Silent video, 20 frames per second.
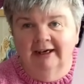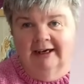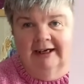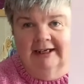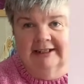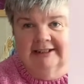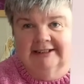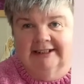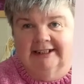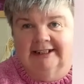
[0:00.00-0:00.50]

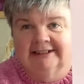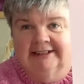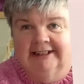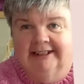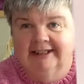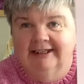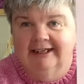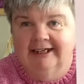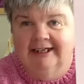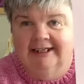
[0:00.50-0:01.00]
I
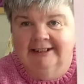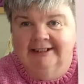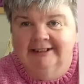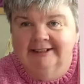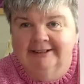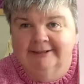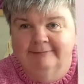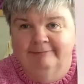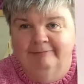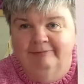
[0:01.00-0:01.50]
started
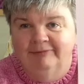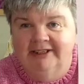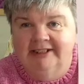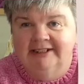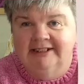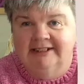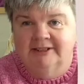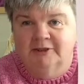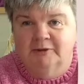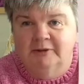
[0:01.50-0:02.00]
this.
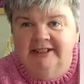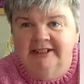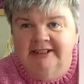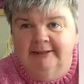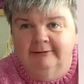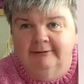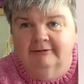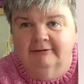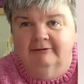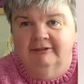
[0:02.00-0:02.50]
This is
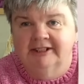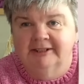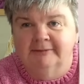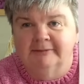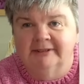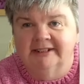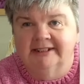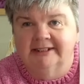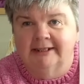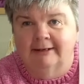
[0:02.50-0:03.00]
Twisted
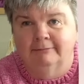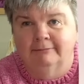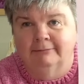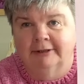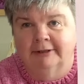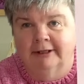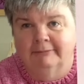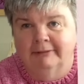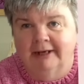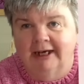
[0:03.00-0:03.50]
Christmas
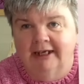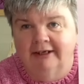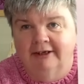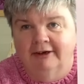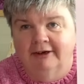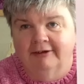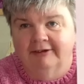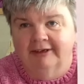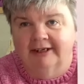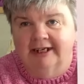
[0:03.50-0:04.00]
Sampler by
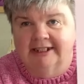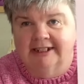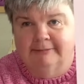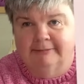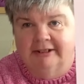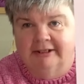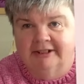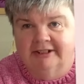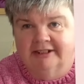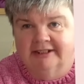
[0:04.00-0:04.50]
Northern
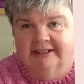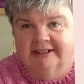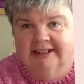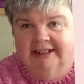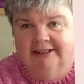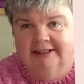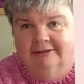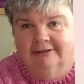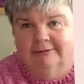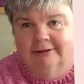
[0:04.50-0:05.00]
Expressions
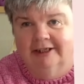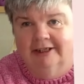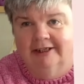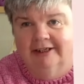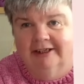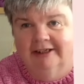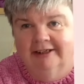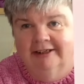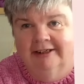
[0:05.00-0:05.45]
Needlework.